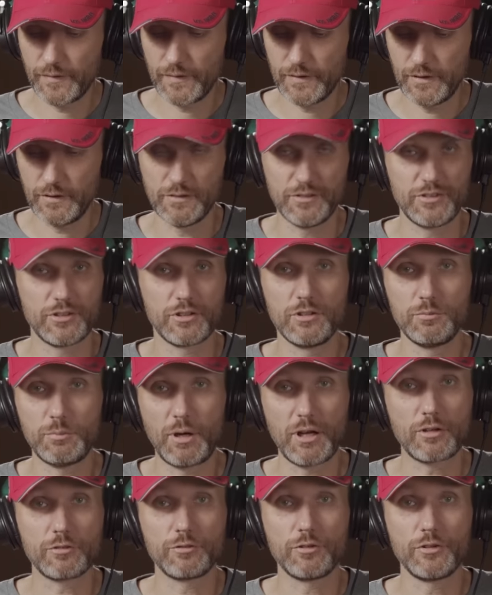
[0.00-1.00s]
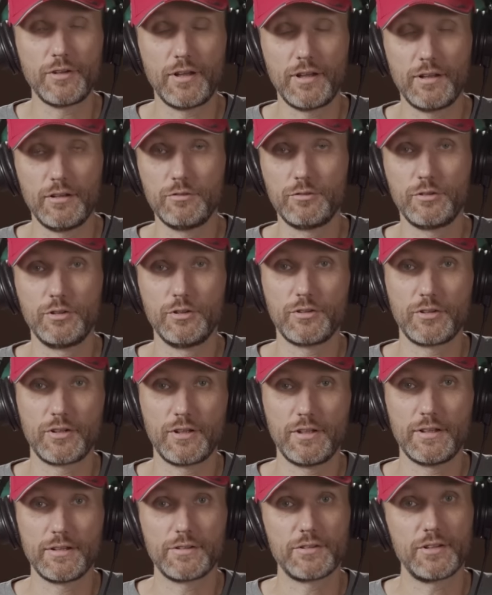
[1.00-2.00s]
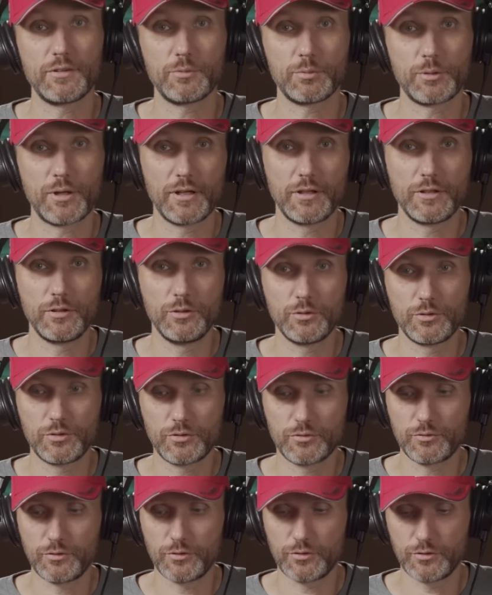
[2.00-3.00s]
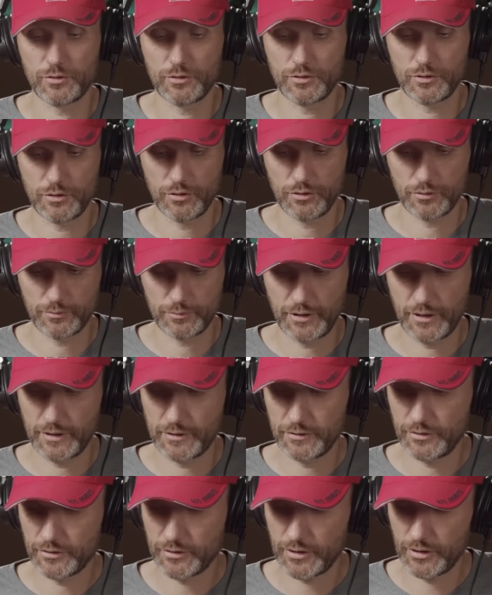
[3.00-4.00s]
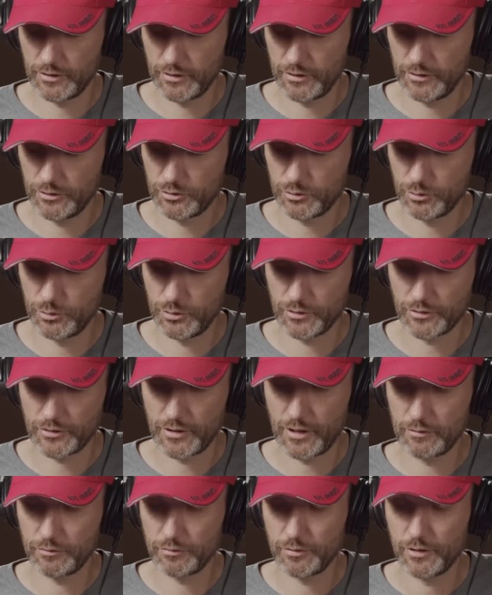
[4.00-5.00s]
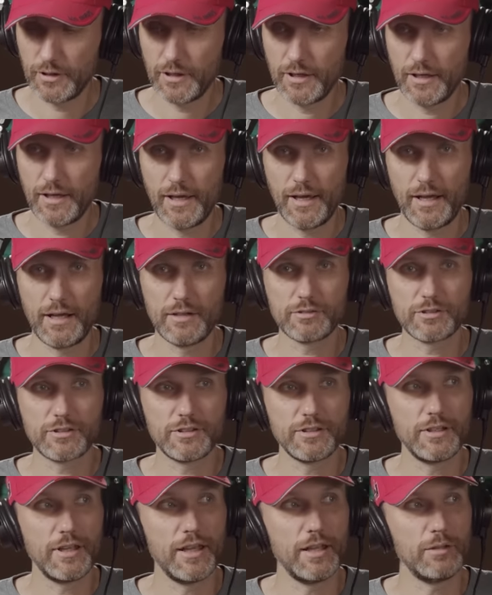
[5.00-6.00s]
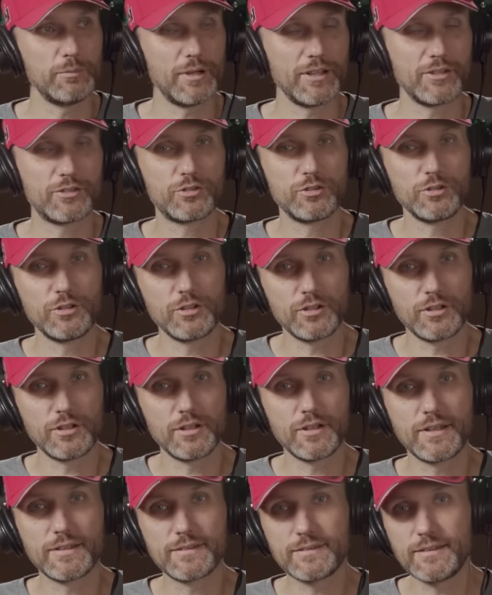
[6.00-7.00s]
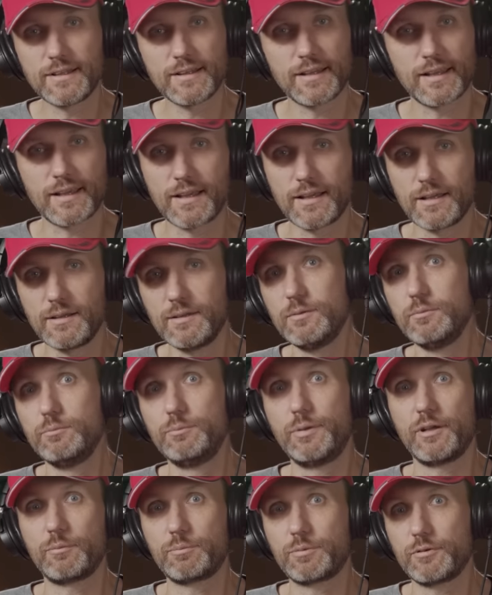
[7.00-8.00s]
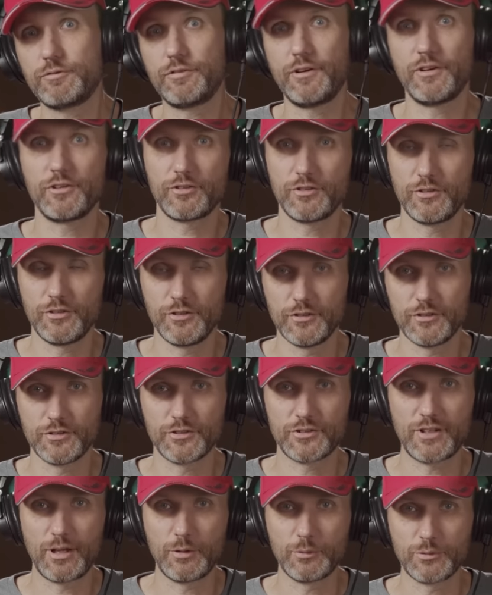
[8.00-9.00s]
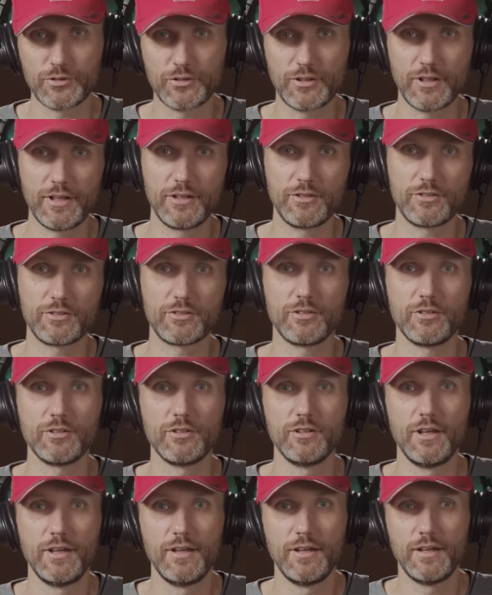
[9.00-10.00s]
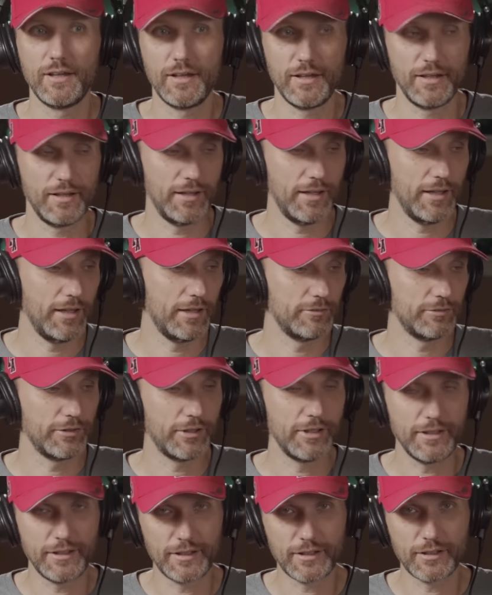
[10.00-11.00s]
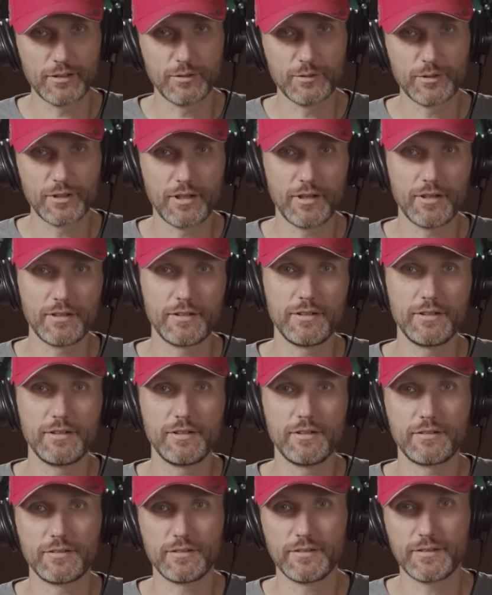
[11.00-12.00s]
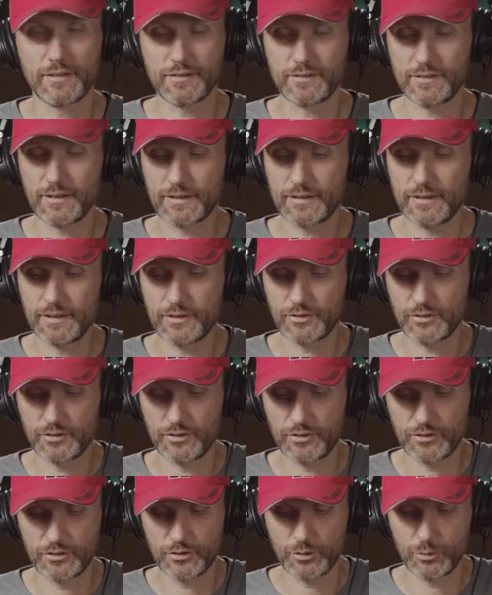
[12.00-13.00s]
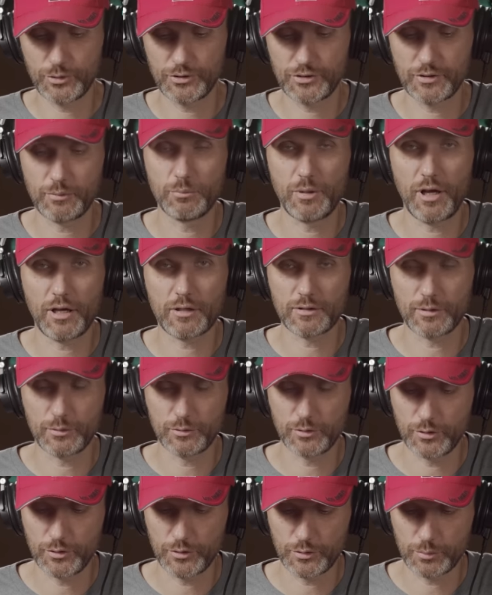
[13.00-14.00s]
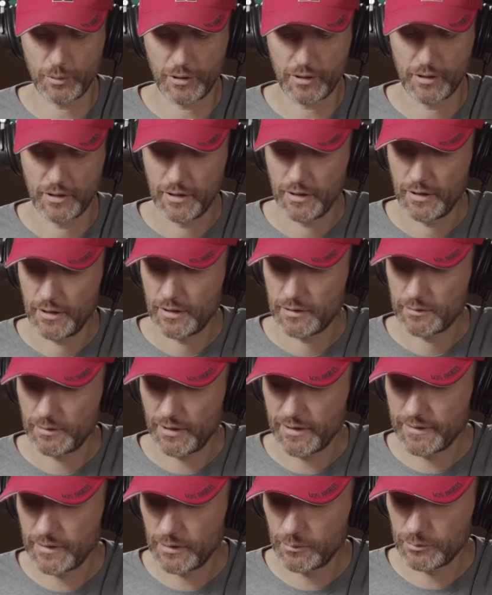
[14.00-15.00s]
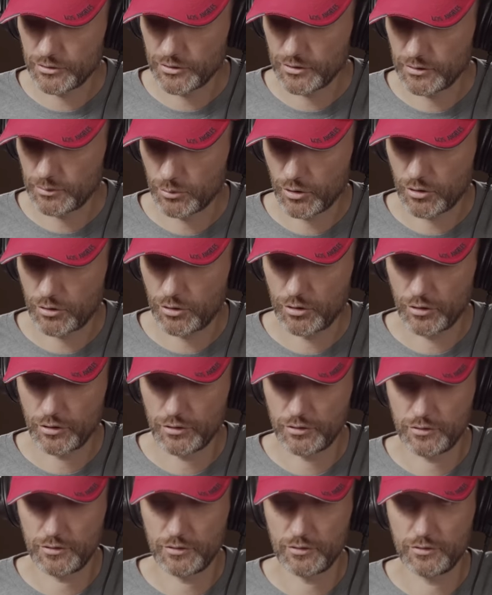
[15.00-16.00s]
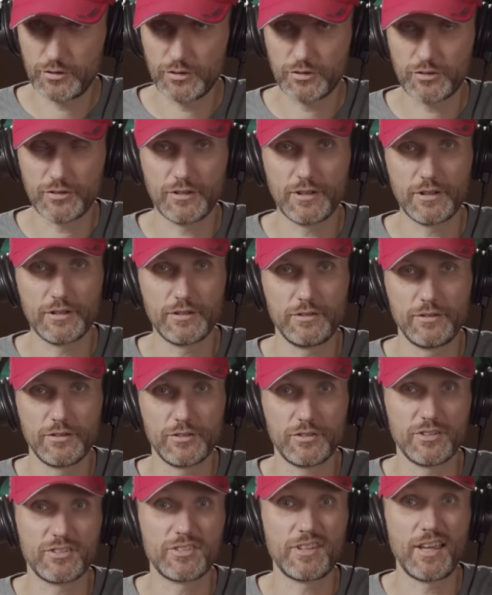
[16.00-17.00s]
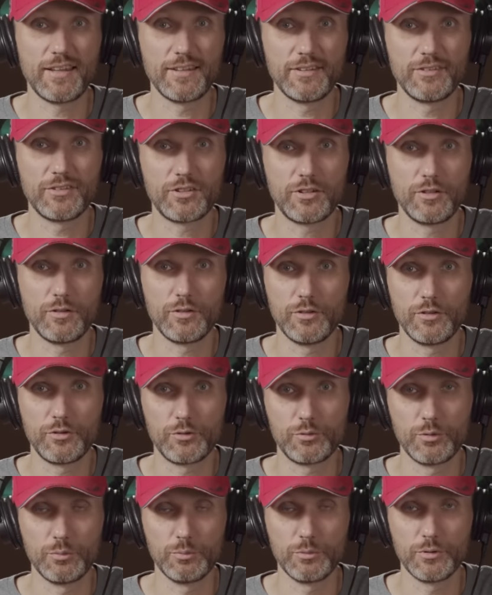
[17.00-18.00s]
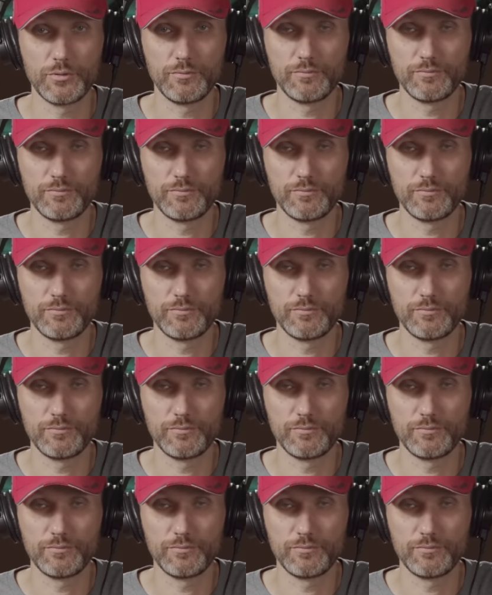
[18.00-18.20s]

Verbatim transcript: You know, it's a good microphone. I love using it. That's what I use for all of the, this kind of in-studio stuff. And obviously in my studio here, it's not like a big professional sound stage. So uh, I have heating going on here and things like that. So there's always some background noise. But right now I'm just going to record just, uh, just the silence here in this room.